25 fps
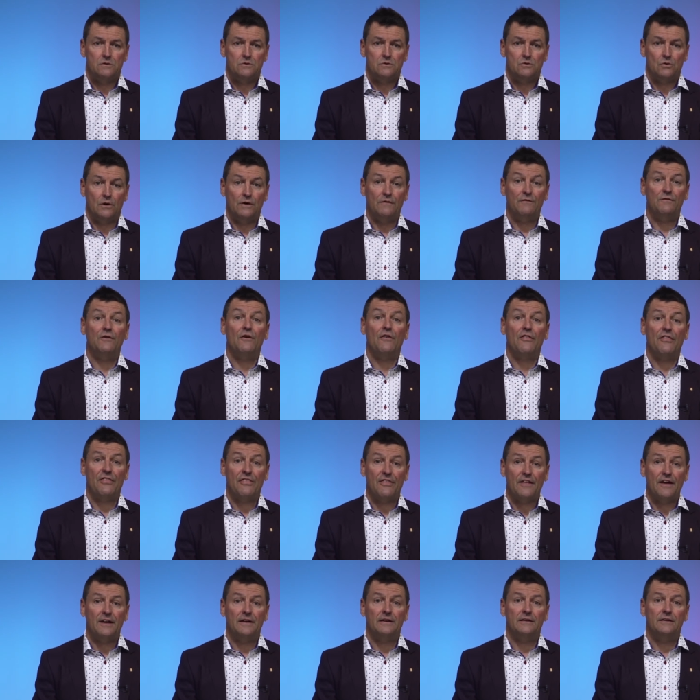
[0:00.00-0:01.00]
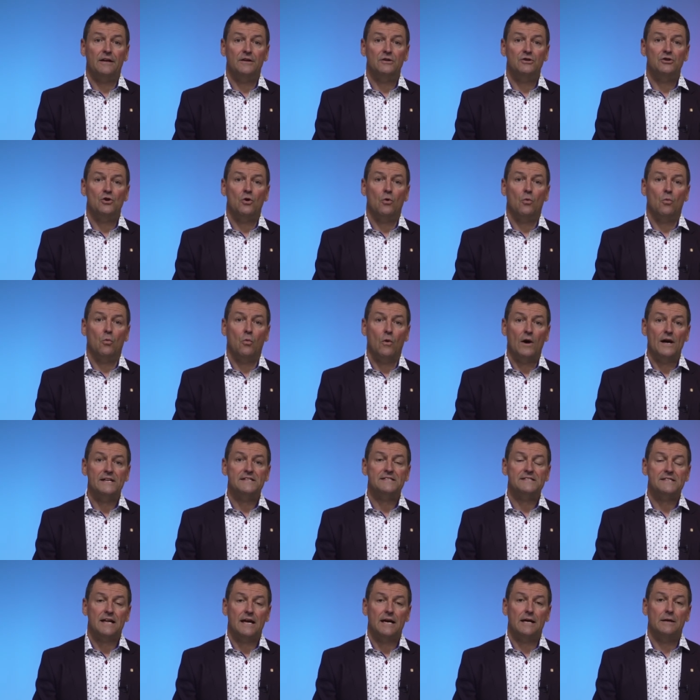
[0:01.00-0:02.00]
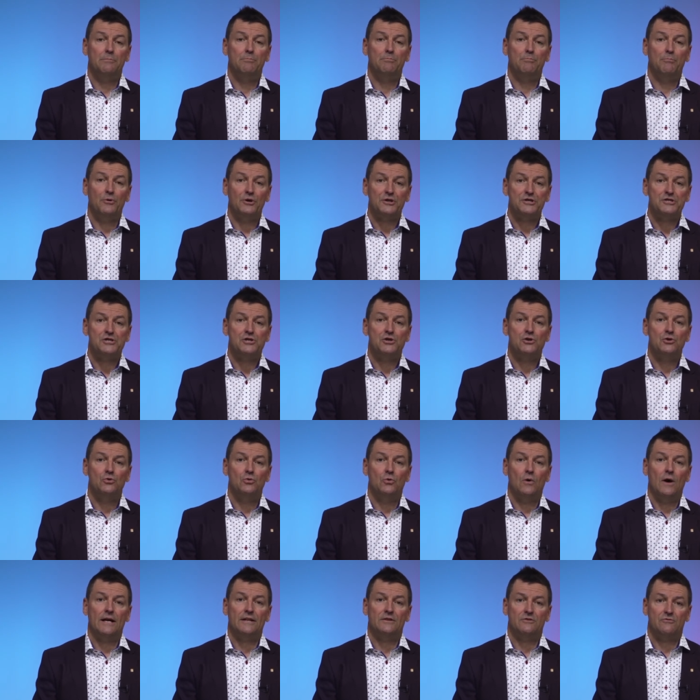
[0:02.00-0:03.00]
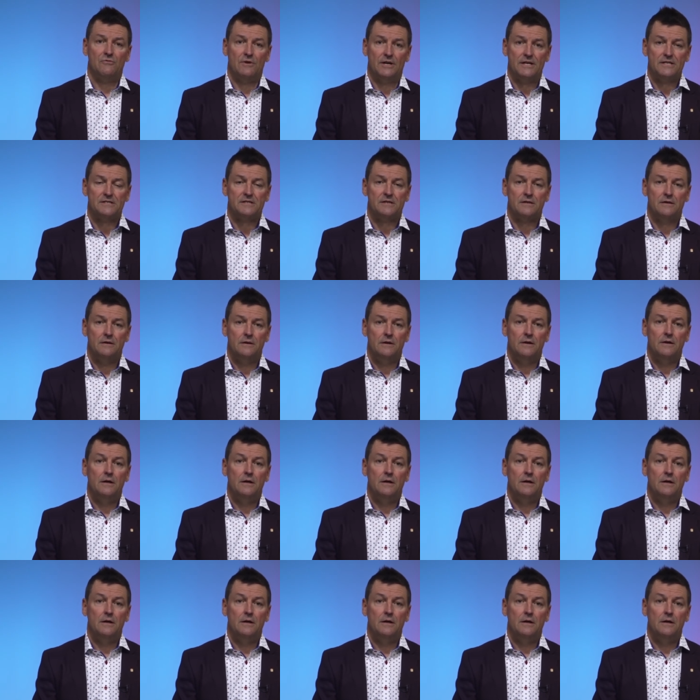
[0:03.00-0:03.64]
So if you think that your waistline puts you at risk,